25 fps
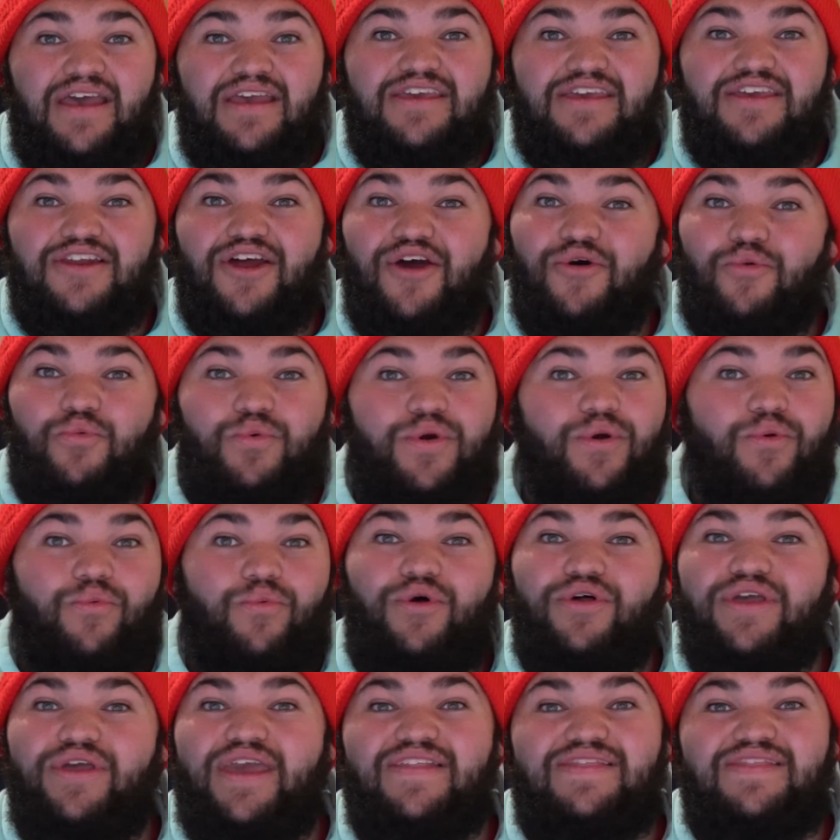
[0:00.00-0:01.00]

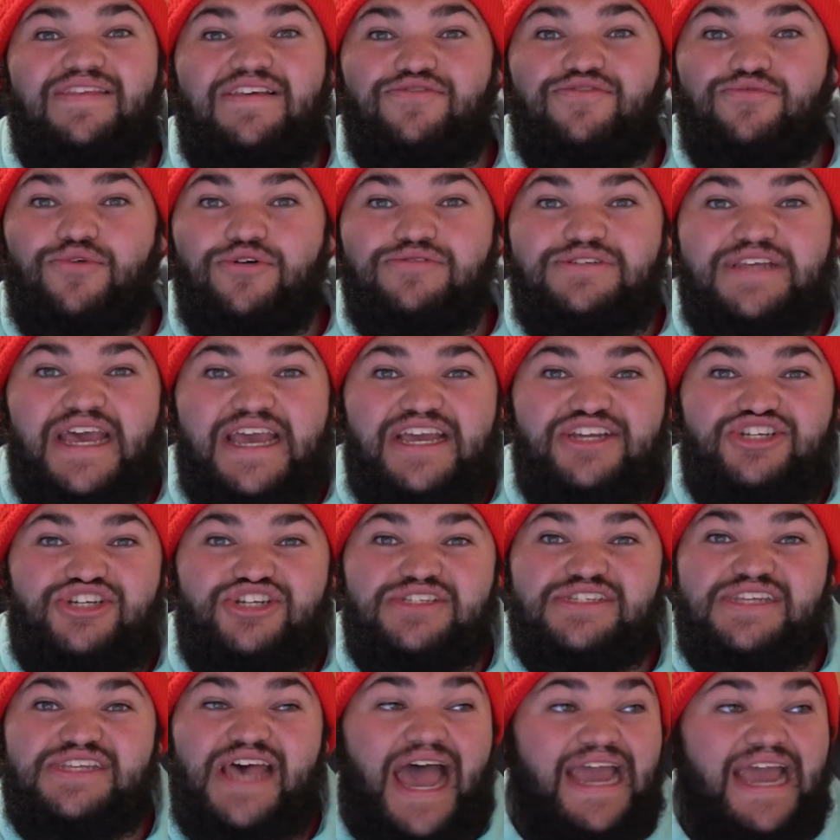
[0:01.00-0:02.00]
We'll get these
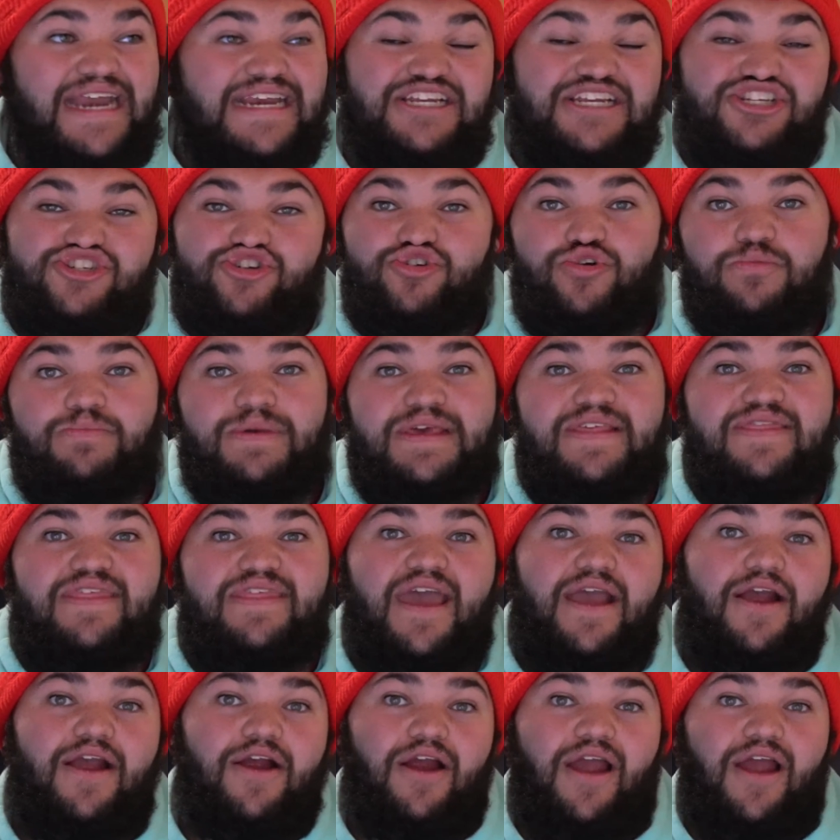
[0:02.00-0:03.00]
rotations. I need you to be
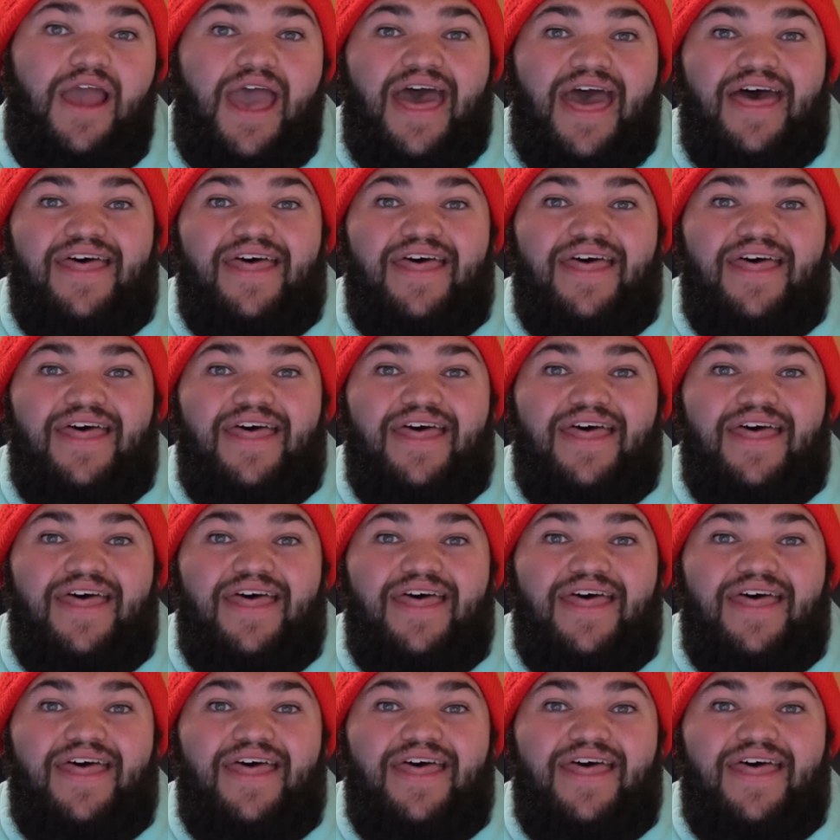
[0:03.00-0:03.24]
there.